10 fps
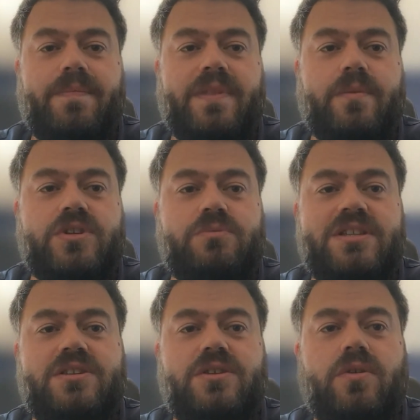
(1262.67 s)
which
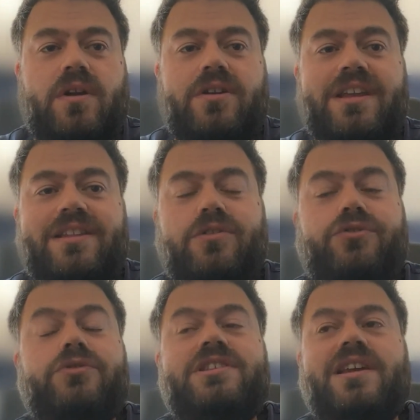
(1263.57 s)
means you are
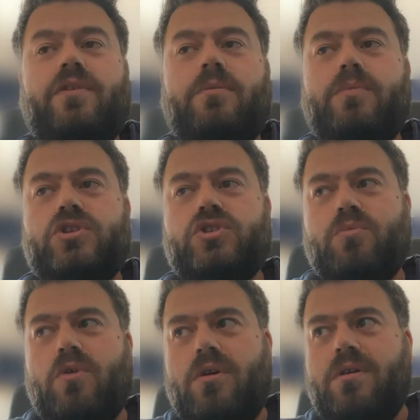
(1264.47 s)
connected to the server much
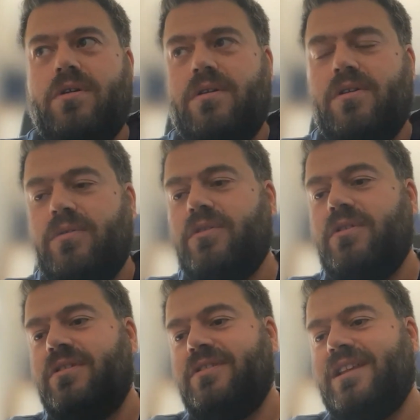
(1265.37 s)
more
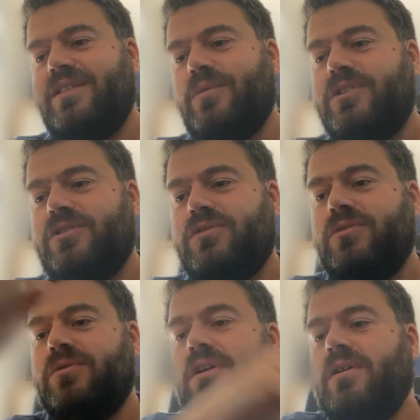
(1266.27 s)
longer than what you
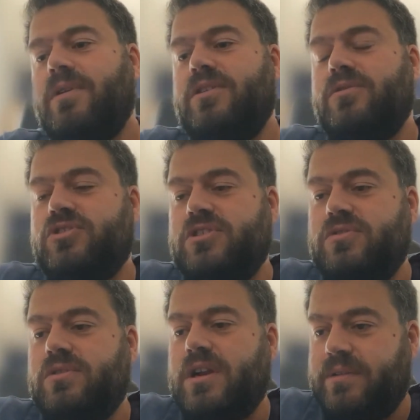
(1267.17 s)
do when you
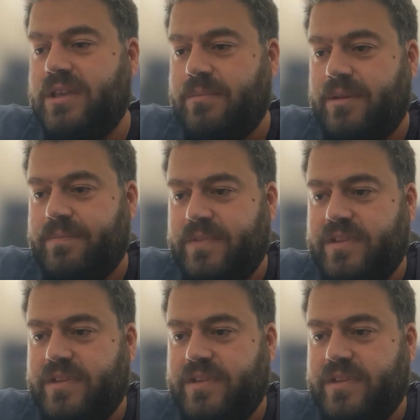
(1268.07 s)
just do cloud gaming.